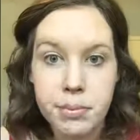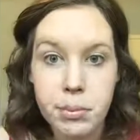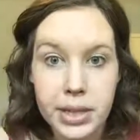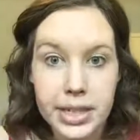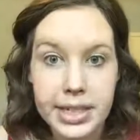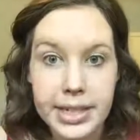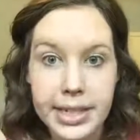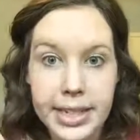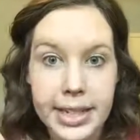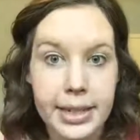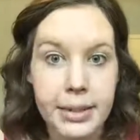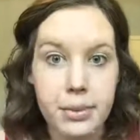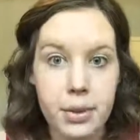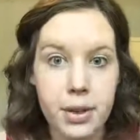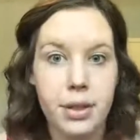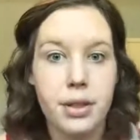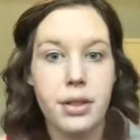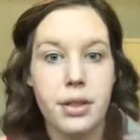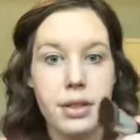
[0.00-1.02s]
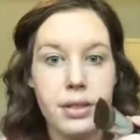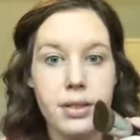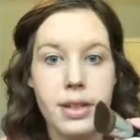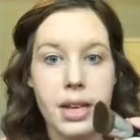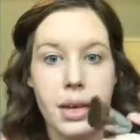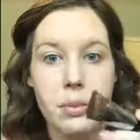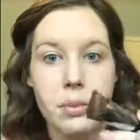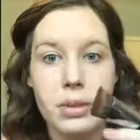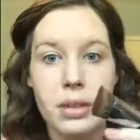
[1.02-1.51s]
blend it in with the
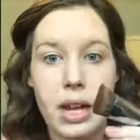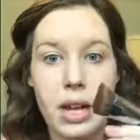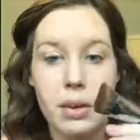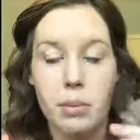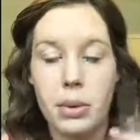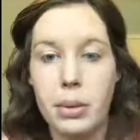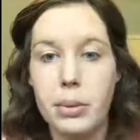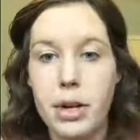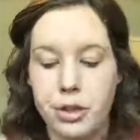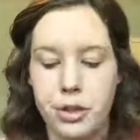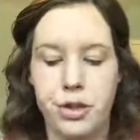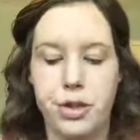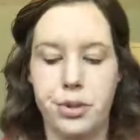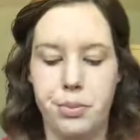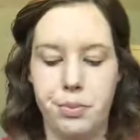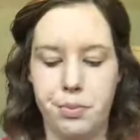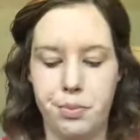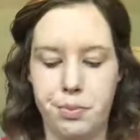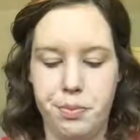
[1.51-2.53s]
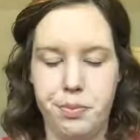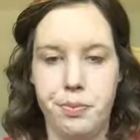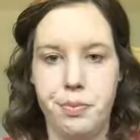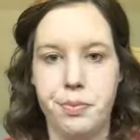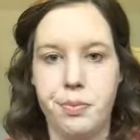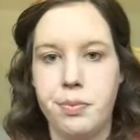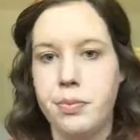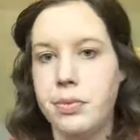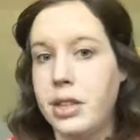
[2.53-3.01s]
same side of my brush
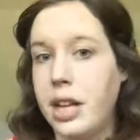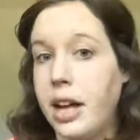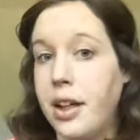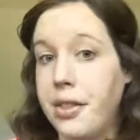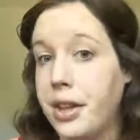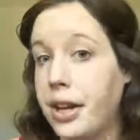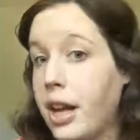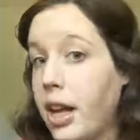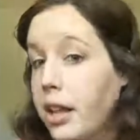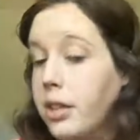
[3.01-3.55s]
now that the